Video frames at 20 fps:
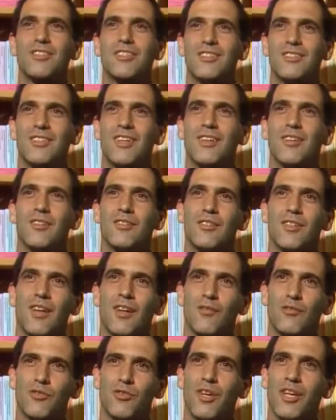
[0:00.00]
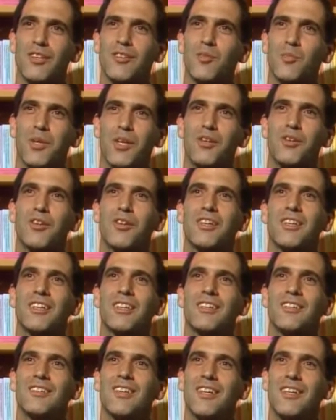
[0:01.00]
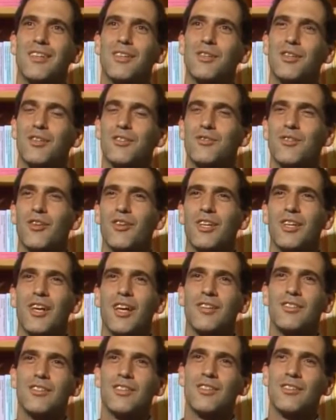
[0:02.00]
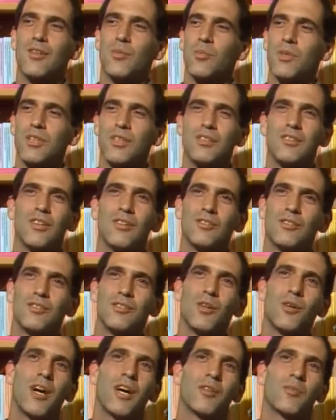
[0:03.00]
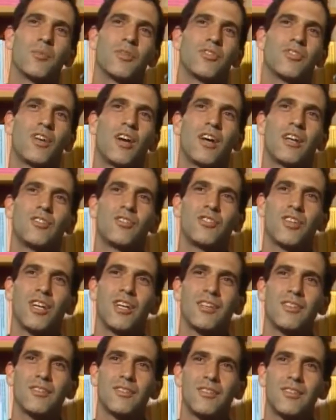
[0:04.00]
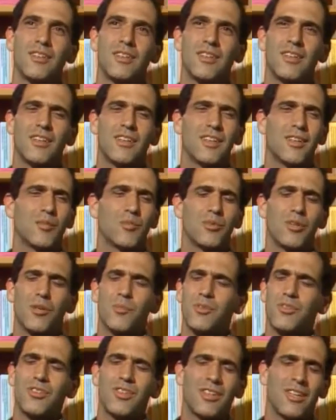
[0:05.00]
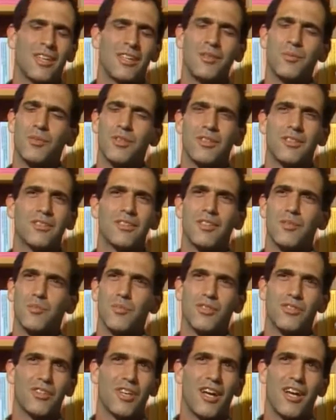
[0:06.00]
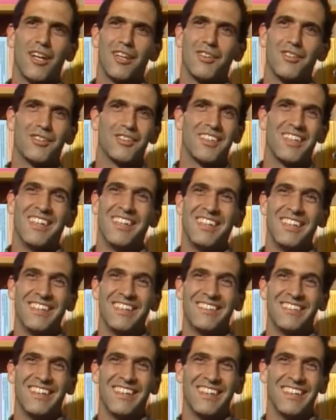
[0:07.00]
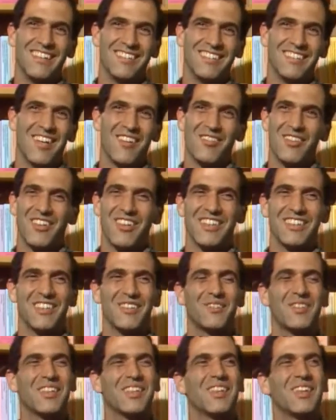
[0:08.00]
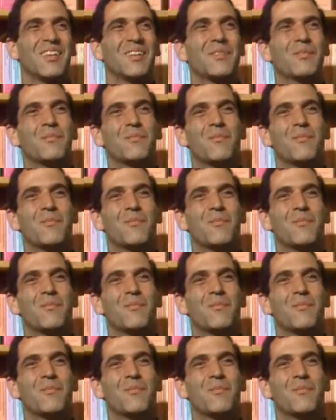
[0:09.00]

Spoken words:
He said, I've trained him in cooking. He said he cooks very nicely. He said, but he doesn't know how to massage yet. Prabhupada said, anyone can massage. He said, it's not very difficult.